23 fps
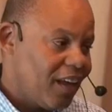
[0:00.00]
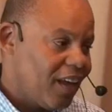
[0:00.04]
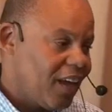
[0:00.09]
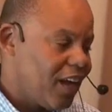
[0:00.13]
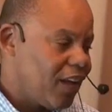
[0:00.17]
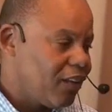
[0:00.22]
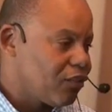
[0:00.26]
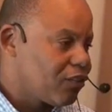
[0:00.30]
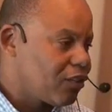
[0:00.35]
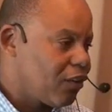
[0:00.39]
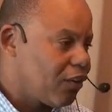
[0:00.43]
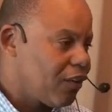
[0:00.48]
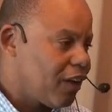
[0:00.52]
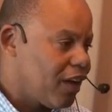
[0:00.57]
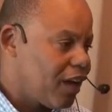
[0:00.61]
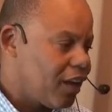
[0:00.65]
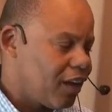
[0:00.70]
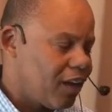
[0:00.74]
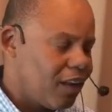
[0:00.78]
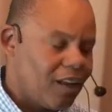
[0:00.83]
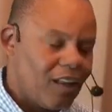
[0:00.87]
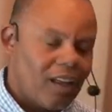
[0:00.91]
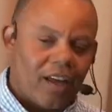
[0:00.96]
And so I
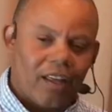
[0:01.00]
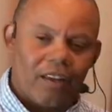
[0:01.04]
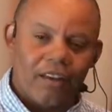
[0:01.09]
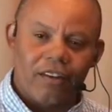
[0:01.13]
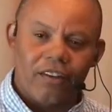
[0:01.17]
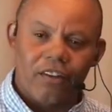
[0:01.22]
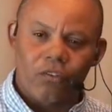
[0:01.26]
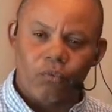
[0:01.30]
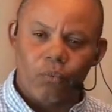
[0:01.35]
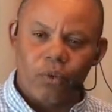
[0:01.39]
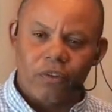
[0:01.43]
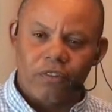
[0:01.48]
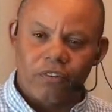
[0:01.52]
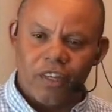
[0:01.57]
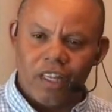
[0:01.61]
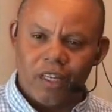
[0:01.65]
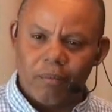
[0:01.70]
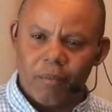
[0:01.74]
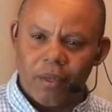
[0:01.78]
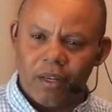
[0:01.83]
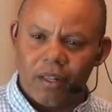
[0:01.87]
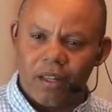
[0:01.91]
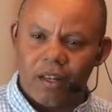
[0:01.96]
had a lot of this
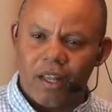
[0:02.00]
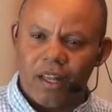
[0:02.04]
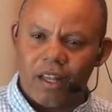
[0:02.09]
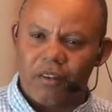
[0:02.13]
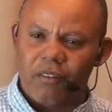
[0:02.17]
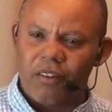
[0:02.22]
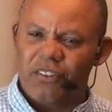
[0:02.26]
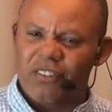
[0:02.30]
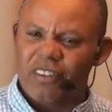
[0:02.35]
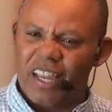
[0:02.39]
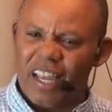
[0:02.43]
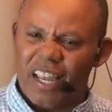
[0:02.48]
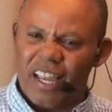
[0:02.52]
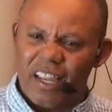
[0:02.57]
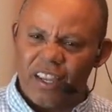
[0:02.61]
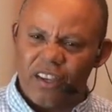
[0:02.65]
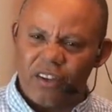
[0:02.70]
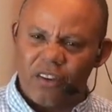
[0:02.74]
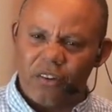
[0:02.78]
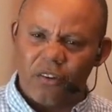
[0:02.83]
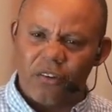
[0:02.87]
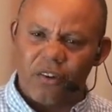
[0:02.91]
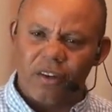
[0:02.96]
resentment, a lot of this
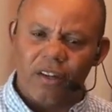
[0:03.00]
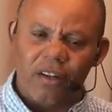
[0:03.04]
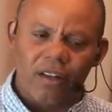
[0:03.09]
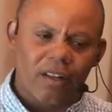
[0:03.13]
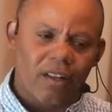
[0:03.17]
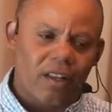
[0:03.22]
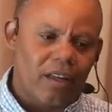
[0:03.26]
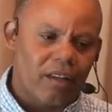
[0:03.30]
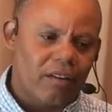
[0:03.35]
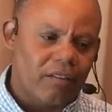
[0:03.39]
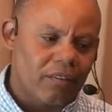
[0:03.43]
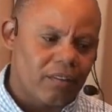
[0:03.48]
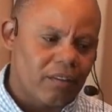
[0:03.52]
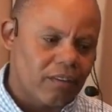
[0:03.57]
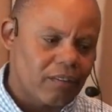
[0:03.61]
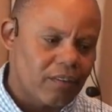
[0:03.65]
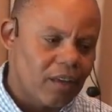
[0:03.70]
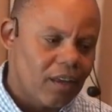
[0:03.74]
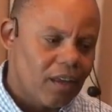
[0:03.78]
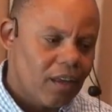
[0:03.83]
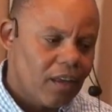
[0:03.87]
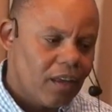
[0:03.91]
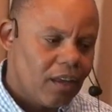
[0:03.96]
anger, and then a lot of
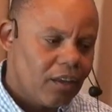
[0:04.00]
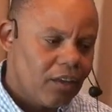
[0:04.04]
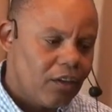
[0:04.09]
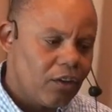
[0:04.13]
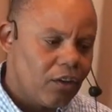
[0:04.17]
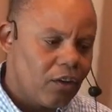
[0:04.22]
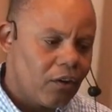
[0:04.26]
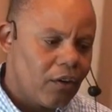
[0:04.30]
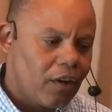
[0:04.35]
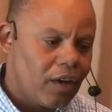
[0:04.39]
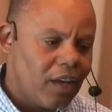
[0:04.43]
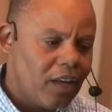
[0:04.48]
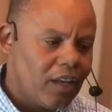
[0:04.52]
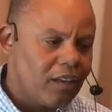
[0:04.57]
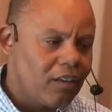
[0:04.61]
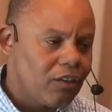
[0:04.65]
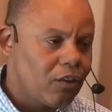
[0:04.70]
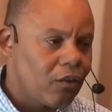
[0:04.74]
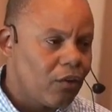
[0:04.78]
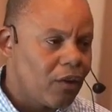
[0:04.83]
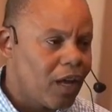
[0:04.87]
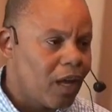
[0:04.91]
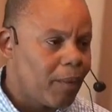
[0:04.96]
this, you know, hate,
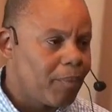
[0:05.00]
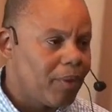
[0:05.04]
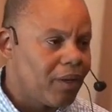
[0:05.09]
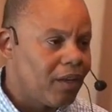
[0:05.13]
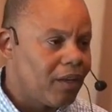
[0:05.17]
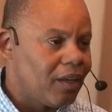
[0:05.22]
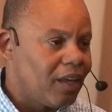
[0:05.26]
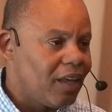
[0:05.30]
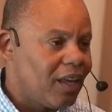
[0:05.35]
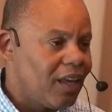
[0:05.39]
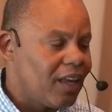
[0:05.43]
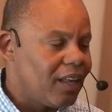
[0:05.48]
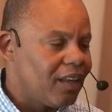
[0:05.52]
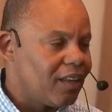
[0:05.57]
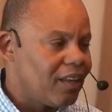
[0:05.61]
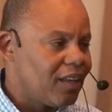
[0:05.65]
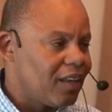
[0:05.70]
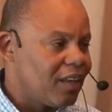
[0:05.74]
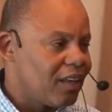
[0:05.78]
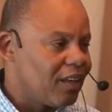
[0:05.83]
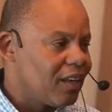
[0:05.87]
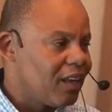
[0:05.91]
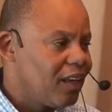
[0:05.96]
you know, happening. And
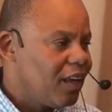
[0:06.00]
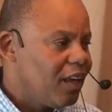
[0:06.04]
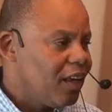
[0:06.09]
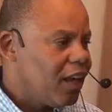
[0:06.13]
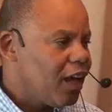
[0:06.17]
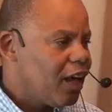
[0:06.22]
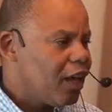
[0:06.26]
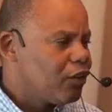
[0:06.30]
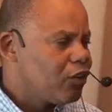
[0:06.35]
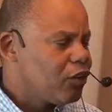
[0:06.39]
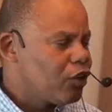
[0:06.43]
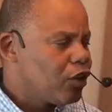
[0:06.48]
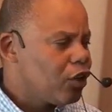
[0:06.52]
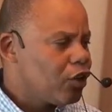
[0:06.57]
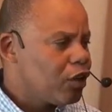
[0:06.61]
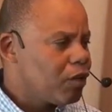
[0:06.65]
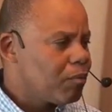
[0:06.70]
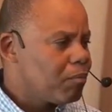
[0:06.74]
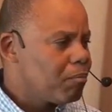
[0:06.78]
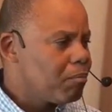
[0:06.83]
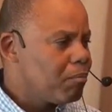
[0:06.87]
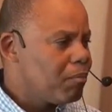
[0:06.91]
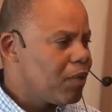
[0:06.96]
then it
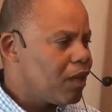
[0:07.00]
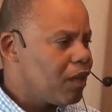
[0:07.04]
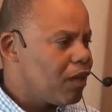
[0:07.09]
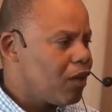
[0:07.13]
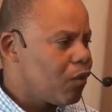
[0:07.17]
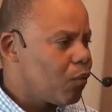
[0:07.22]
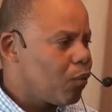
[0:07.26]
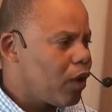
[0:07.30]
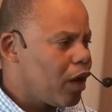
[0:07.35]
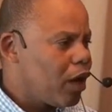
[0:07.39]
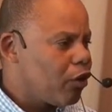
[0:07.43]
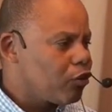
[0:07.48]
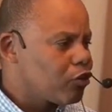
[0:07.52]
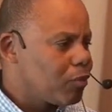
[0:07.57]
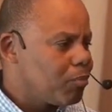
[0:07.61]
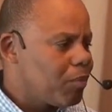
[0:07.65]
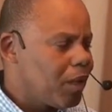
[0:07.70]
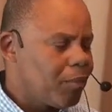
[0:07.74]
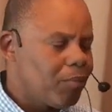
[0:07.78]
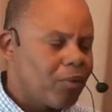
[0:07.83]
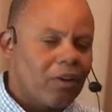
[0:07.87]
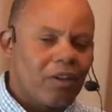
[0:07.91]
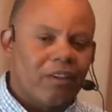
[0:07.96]
took me a while to
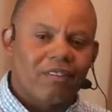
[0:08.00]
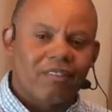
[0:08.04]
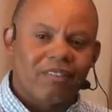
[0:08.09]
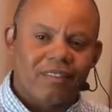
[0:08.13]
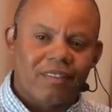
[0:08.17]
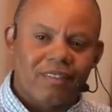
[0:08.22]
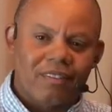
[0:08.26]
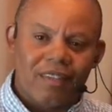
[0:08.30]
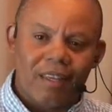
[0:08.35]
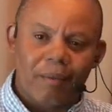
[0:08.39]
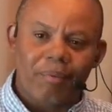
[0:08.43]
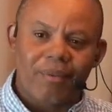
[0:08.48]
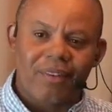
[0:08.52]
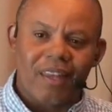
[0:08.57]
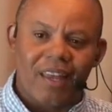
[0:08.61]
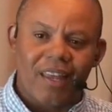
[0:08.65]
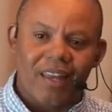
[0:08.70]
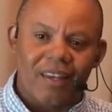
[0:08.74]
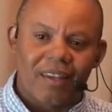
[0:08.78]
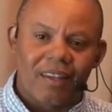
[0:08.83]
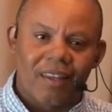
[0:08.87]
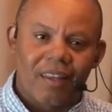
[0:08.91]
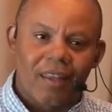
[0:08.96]
be able to accept
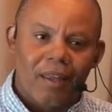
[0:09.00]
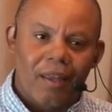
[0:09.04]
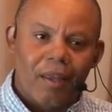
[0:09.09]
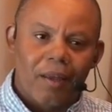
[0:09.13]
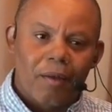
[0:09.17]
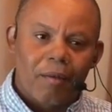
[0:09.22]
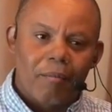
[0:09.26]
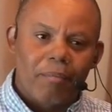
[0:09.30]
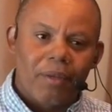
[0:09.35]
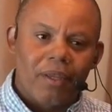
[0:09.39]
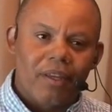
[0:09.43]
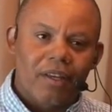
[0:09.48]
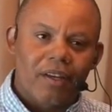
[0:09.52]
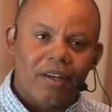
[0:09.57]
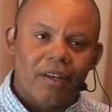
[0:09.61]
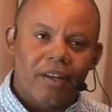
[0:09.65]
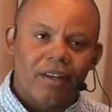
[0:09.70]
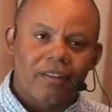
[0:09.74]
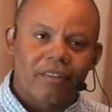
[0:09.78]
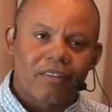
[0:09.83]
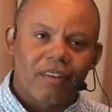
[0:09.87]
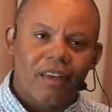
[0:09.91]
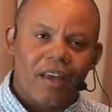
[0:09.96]
that,
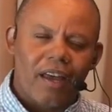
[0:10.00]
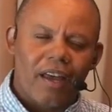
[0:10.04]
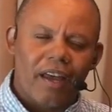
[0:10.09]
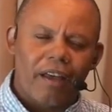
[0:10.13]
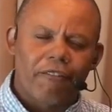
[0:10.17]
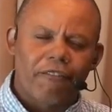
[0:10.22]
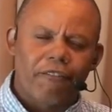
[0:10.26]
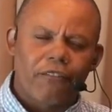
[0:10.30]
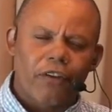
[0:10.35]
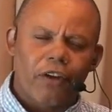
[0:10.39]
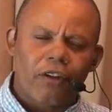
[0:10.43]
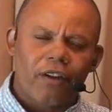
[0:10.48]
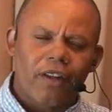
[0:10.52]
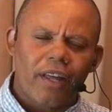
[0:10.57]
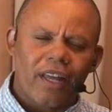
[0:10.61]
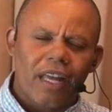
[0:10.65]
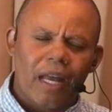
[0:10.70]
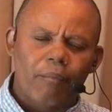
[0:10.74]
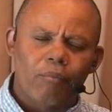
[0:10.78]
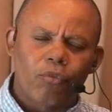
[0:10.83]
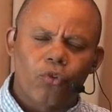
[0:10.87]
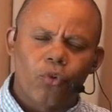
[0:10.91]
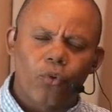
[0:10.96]
because I felt like
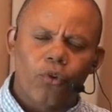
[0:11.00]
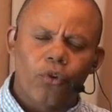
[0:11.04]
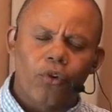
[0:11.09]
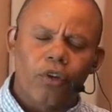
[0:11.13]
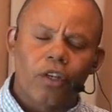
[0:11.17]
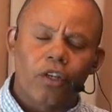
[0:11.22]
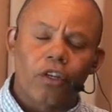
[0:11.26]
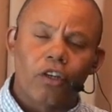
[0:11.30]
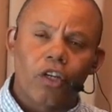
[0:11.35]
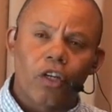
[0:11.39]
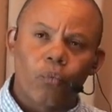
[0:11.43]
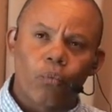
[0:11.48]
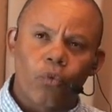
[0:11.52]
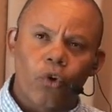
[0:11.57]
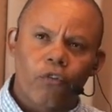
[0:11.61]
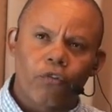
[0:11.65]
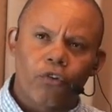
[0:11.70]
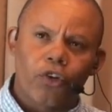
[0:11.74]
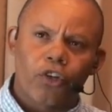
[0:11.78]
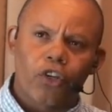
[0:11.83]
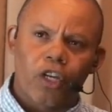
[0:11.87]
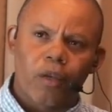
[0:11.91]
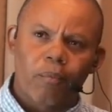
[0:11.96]
I'm doing good
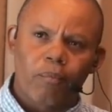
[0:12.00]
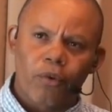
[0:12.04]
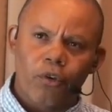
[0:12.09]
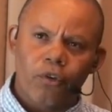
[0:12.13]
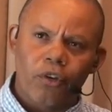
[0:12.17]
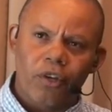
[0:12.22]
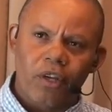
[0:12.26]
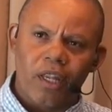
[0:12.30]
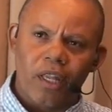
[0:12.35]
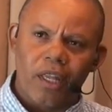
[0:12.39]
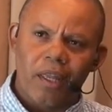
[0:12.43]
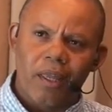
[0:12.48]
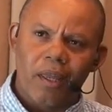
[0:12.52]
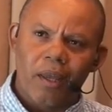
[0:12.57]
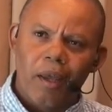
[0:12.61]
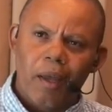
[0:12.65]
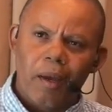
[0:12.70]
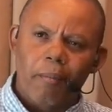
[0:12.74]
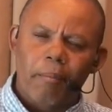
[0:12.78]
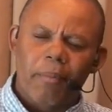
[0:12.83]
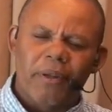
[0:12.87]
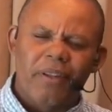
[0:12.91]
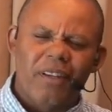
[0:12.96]
work for the community,
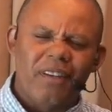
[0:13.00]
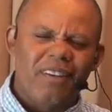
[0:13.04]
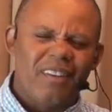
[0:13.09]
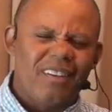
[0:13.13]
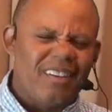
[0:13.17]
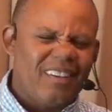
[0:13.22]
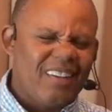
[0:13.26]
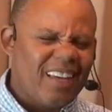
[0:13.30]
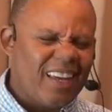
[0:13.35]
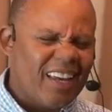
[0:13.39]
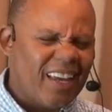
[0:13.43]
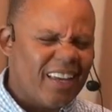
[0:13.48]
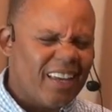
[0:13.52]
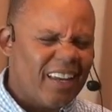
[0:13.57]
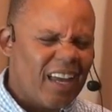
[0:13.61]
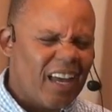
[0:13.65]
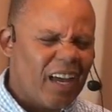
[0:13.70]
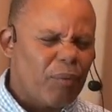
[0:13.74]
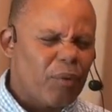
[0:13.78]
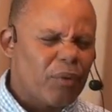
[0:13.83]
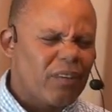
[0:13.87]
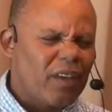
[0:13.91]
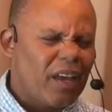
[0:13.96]
but then
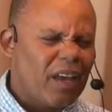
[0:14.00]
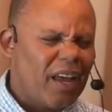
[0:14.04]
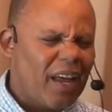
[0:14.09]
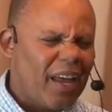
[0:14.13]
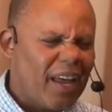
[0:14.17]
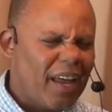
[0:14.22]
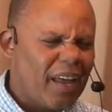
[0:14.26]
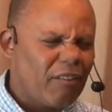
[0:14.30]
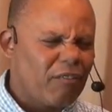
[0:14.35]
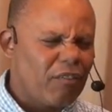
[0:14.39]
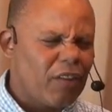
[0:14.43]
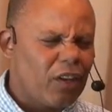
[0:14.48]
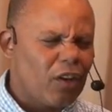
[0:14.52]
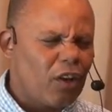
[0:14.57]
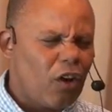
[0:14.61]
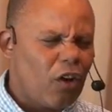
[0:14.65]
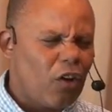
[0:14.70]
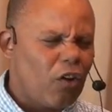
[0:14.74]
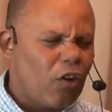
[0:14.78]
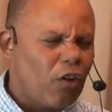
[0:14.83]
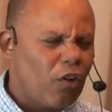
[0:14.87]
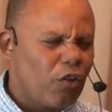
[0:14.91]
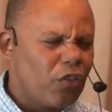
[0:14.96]
yet I was having
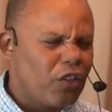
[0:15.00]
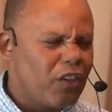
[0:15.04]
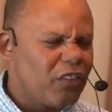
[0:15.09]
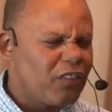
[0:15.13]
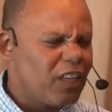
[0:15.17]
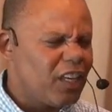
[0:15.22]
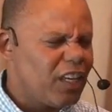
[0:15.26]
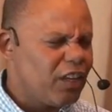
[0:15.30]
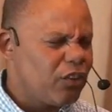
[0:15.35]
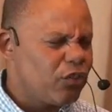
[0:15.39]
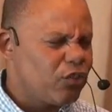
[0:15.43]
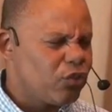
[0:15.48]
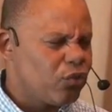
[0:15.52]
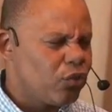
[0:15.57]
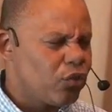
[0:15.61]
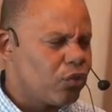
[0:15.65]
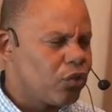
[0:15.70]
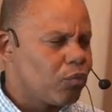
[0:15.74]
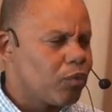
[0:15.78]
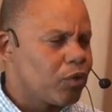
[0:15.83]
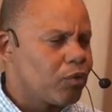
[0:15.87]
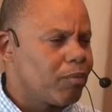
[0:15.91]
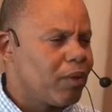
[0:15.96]
all these
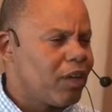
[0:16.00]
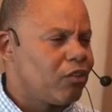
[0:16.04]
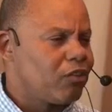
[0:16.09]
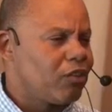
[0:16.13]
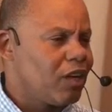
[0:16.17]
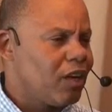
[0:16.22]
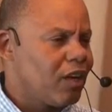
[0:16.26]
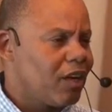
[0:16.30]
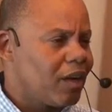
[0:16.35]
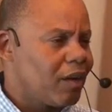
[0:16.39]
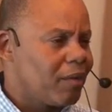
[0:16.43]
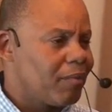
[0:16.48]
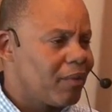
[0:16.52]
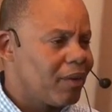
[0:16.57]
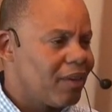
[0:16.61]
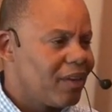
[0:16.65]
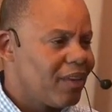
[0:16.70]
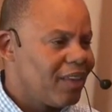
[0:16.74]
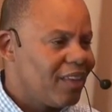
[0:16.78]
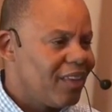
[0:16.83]
issues with my job.